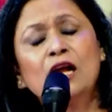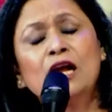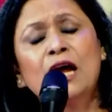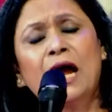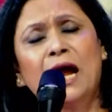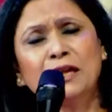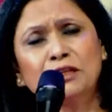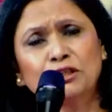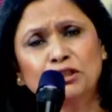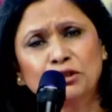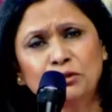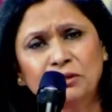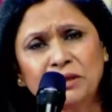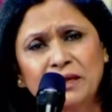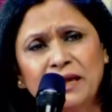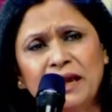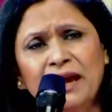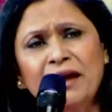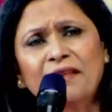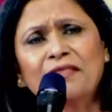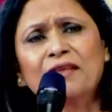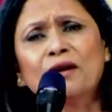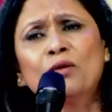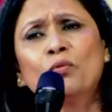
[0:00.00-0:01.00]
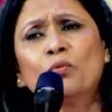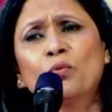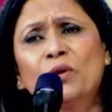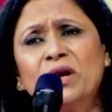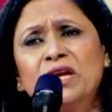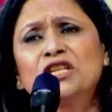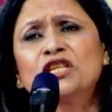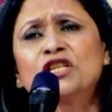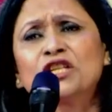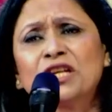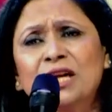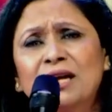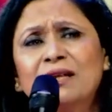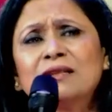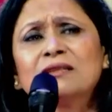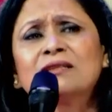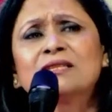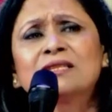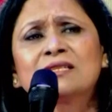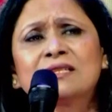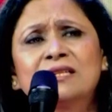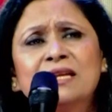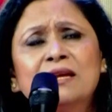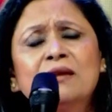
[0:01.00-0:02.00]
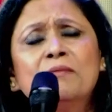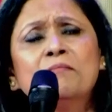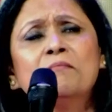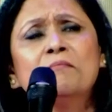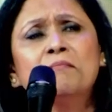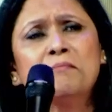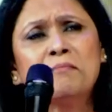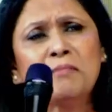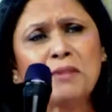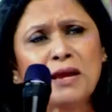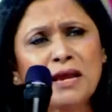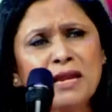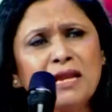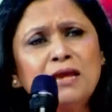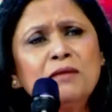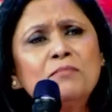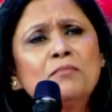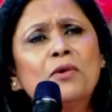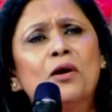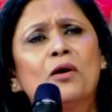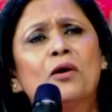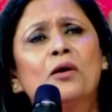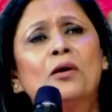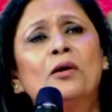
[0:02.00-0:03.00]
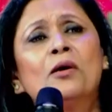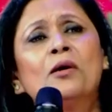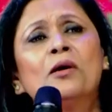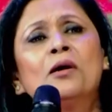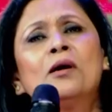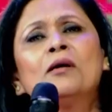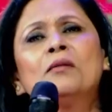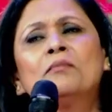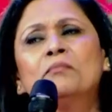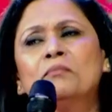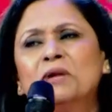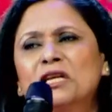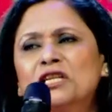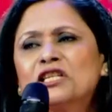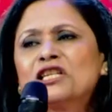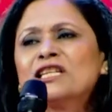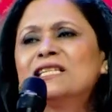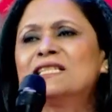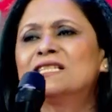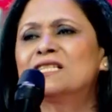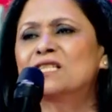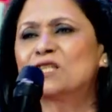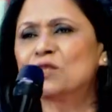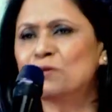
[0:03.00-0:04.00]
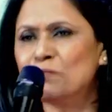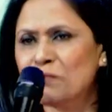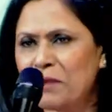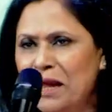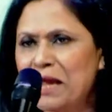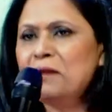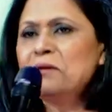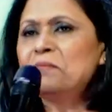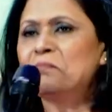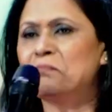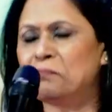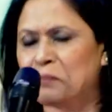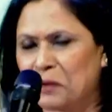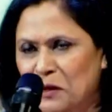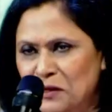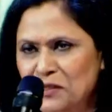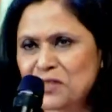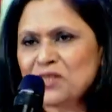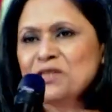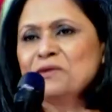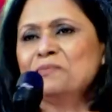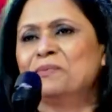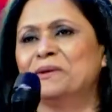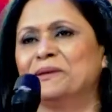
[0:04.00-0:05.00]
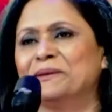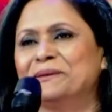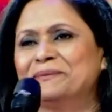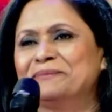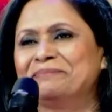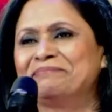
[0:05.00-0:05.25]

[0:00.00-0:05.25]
And together we shall see many more missions made possible.